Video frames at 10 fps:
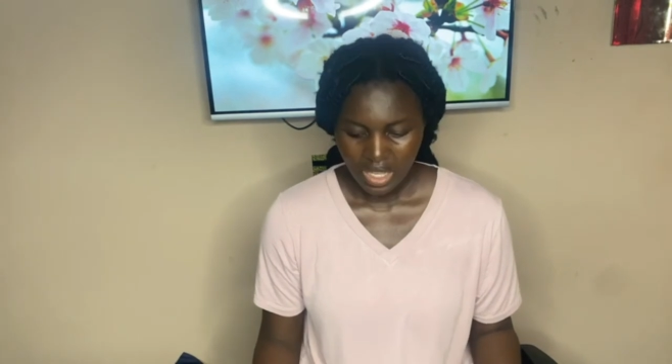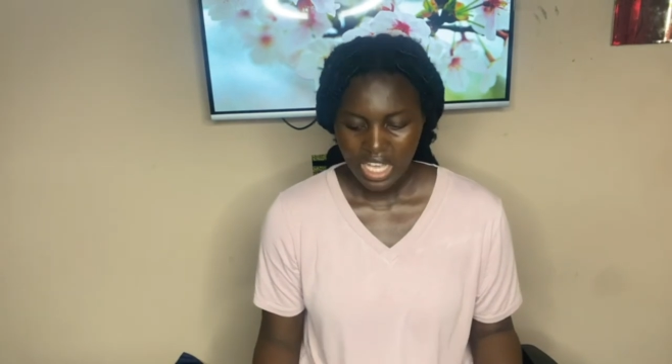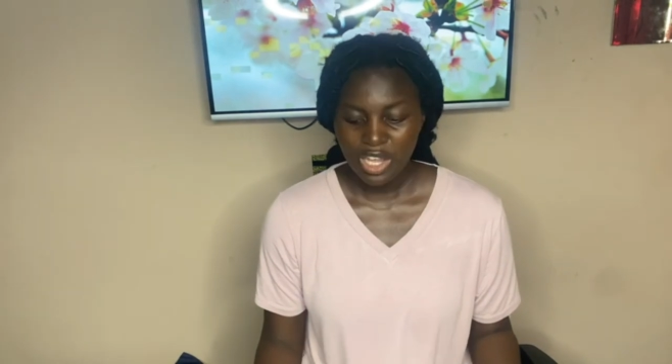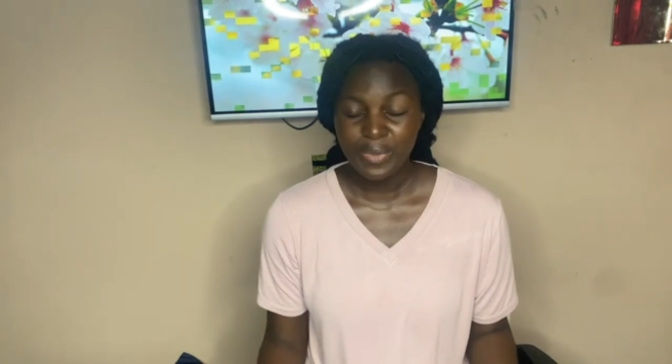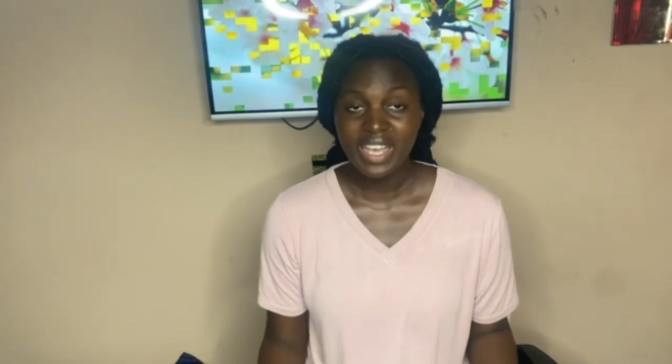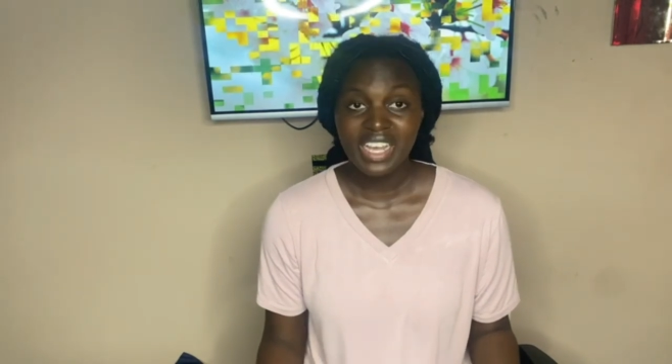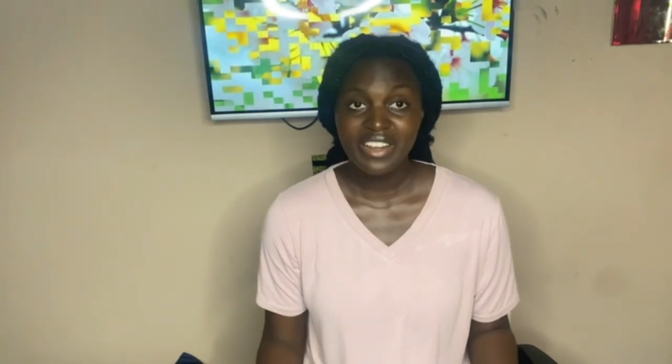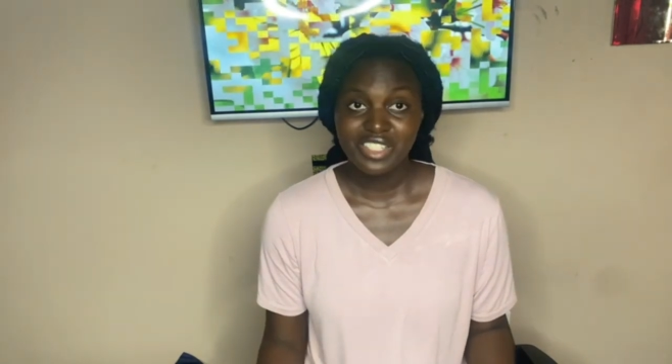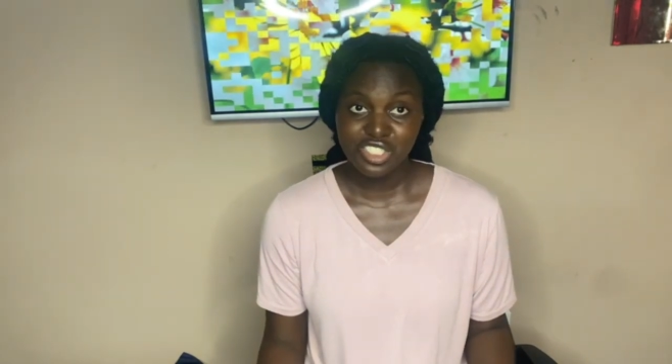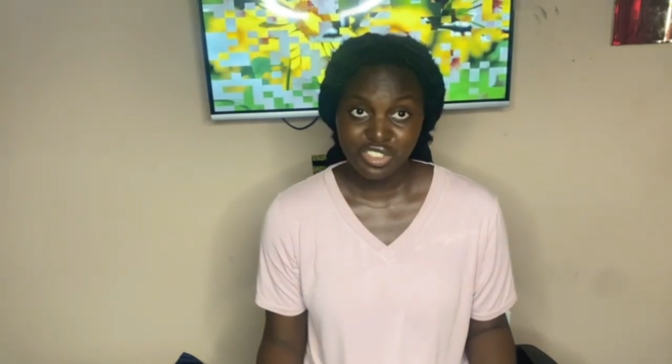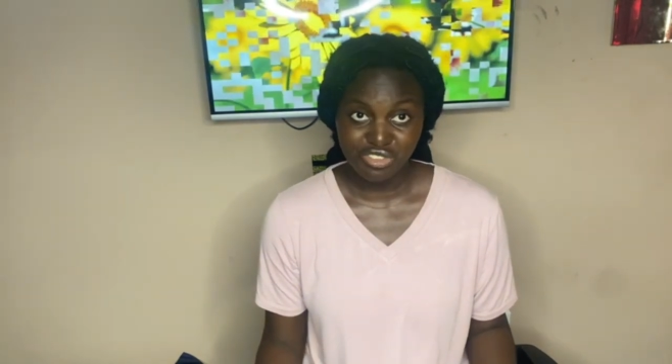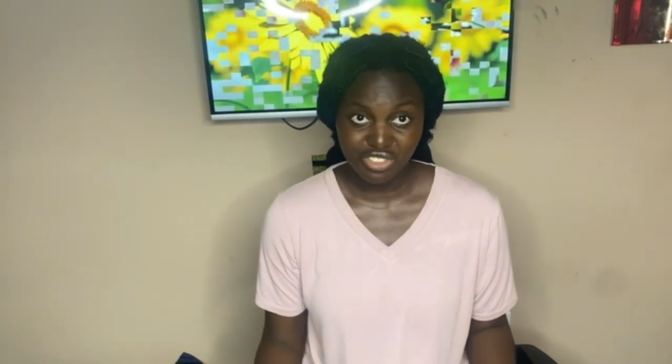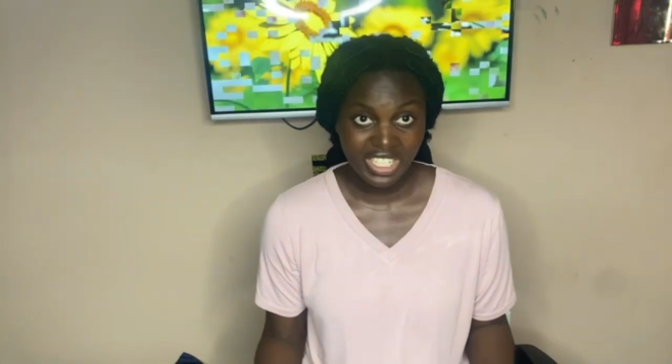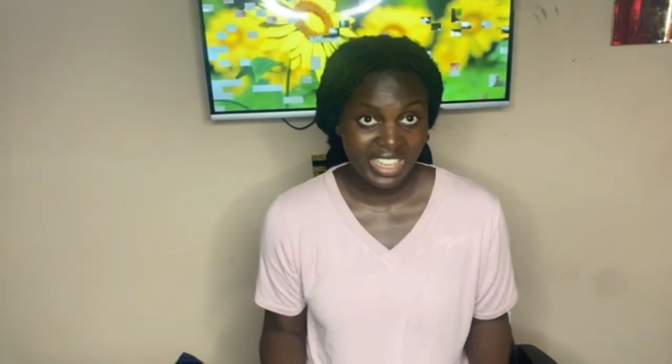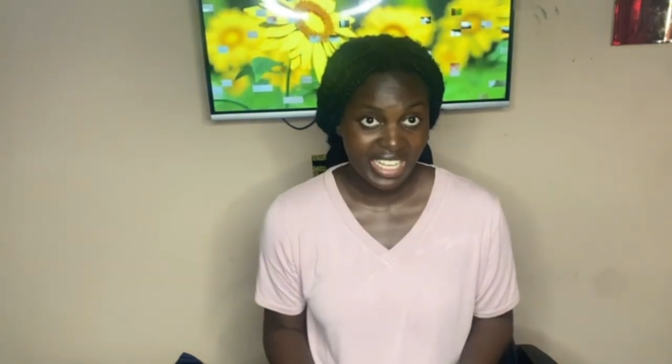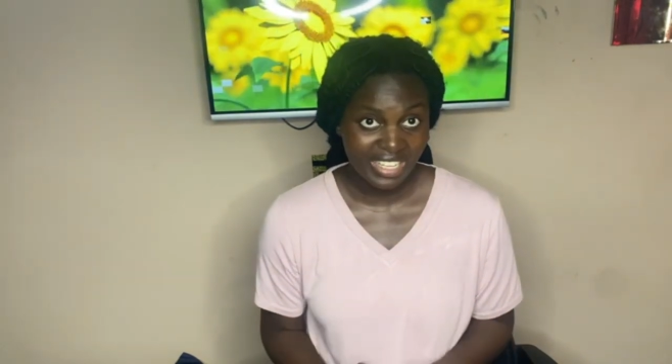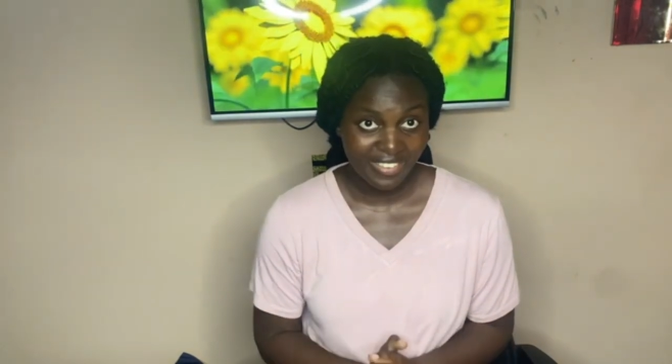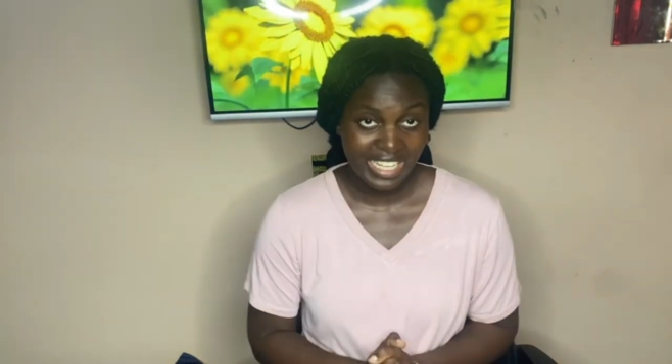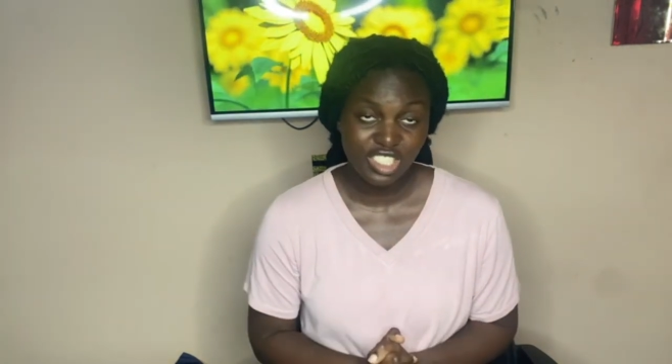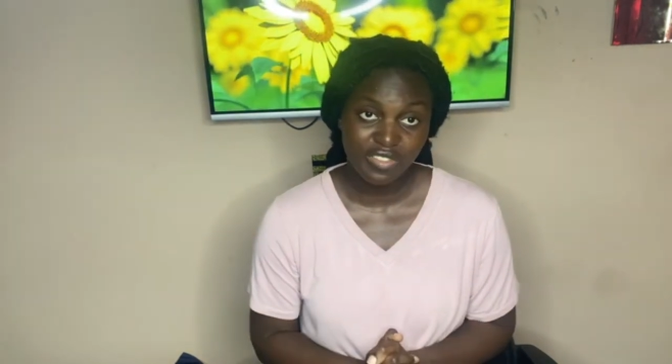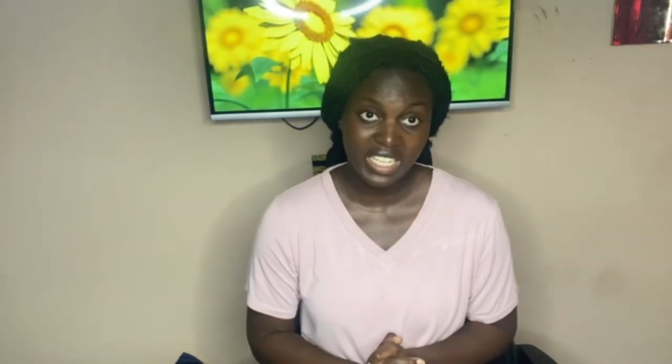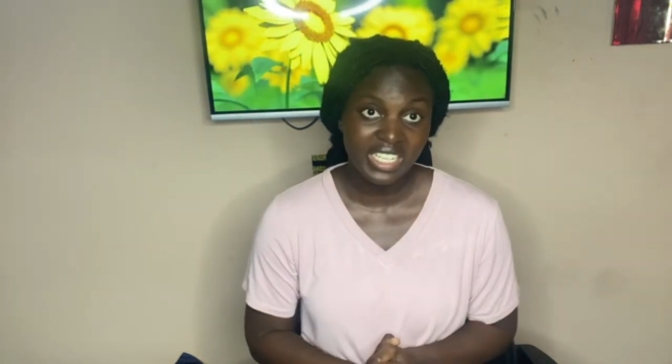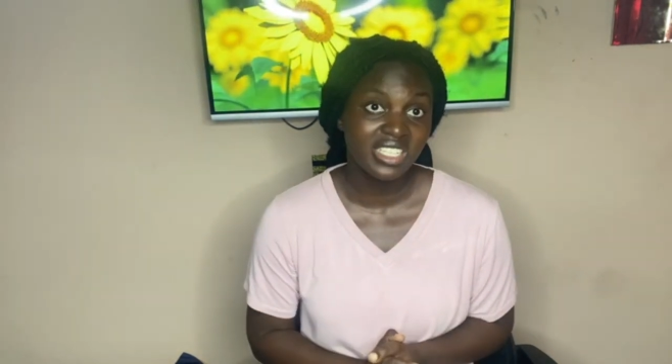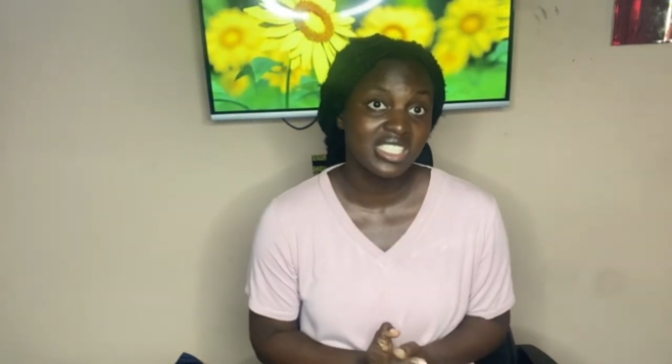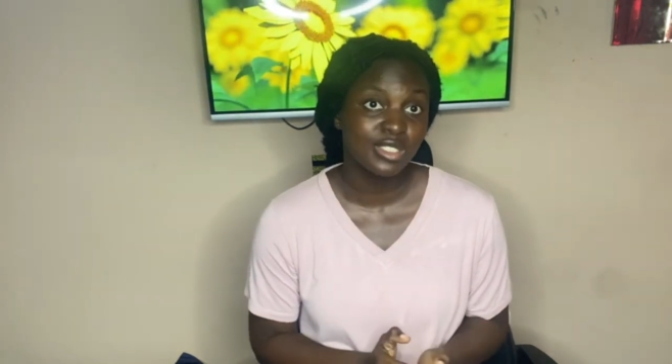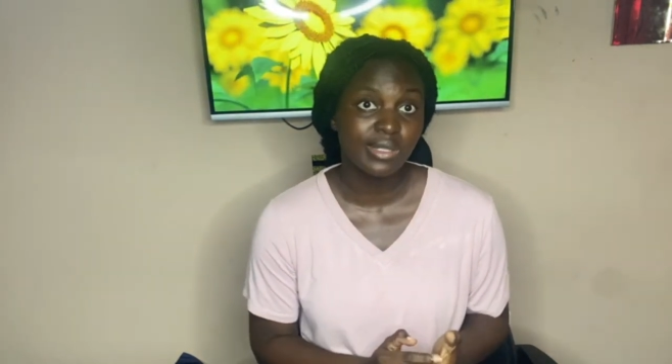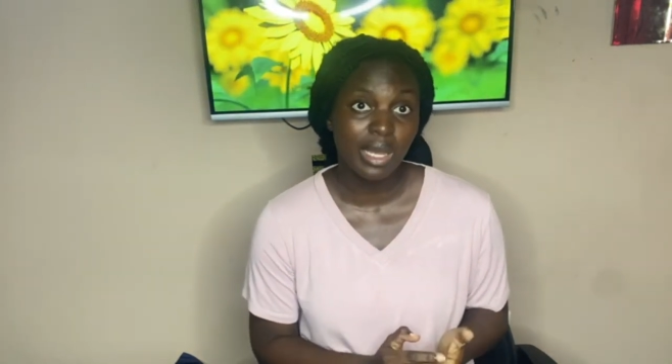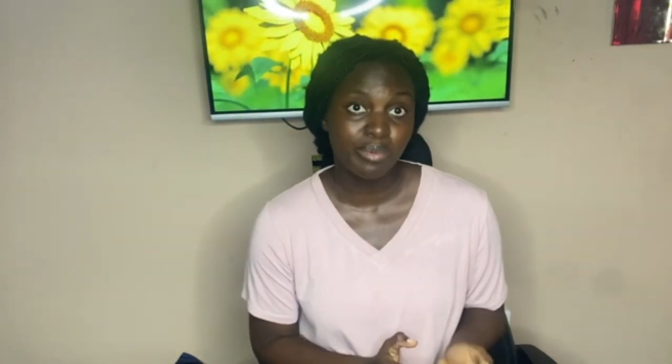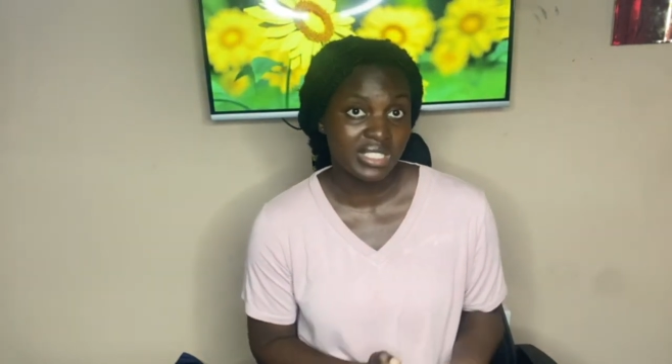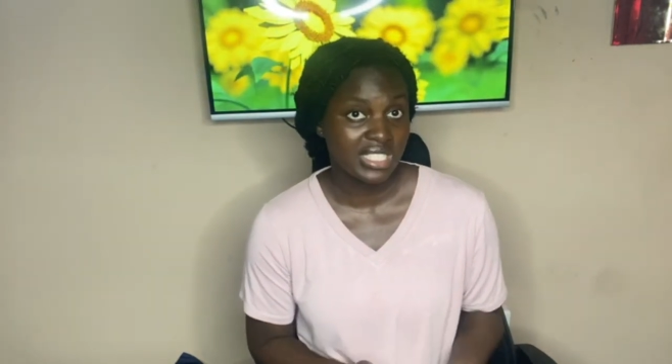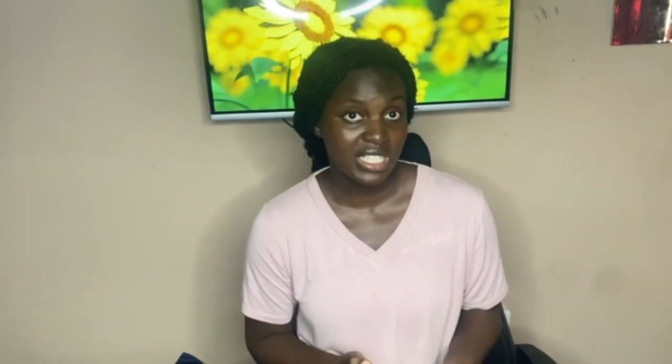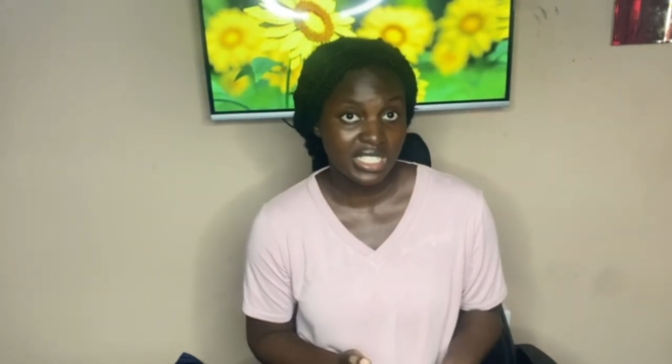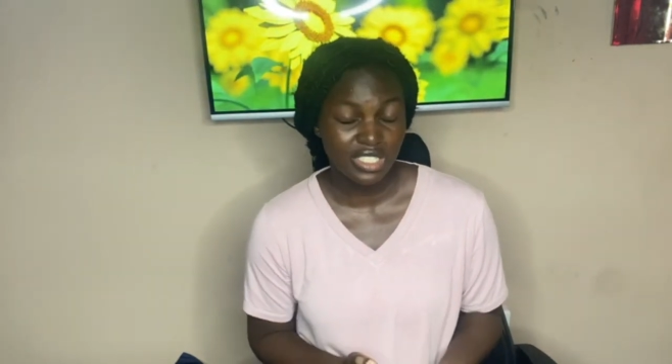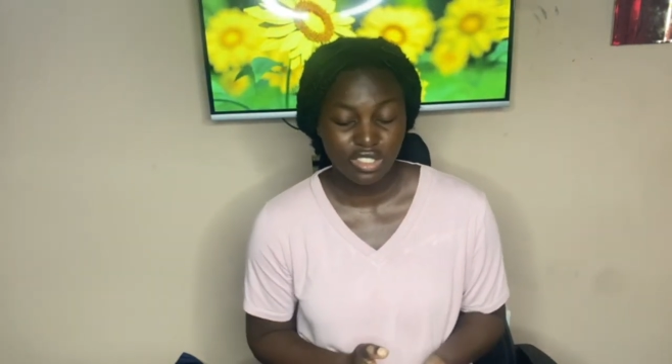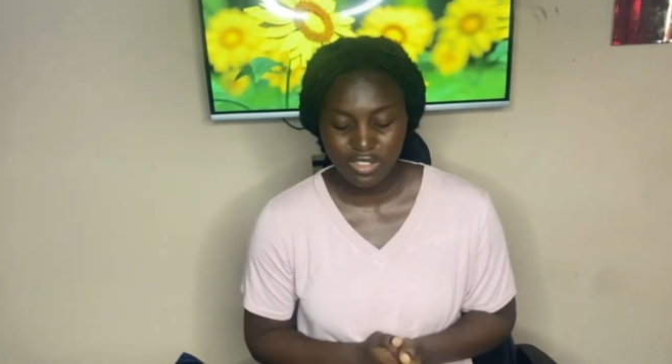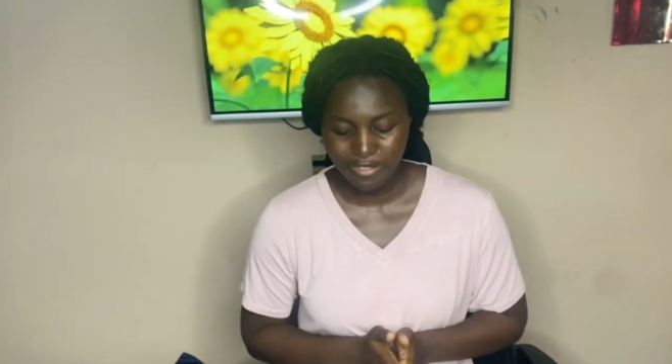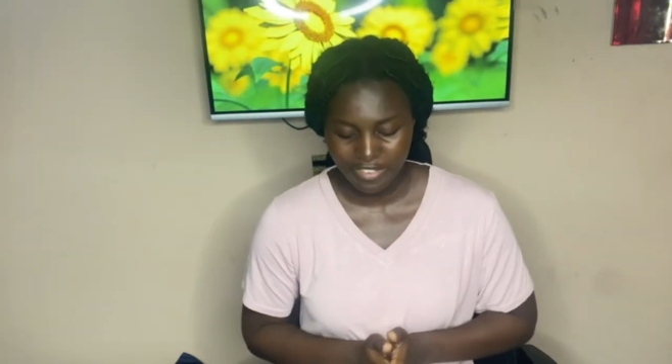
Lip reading: and we encourage you to read the facts of the cases we are presenting to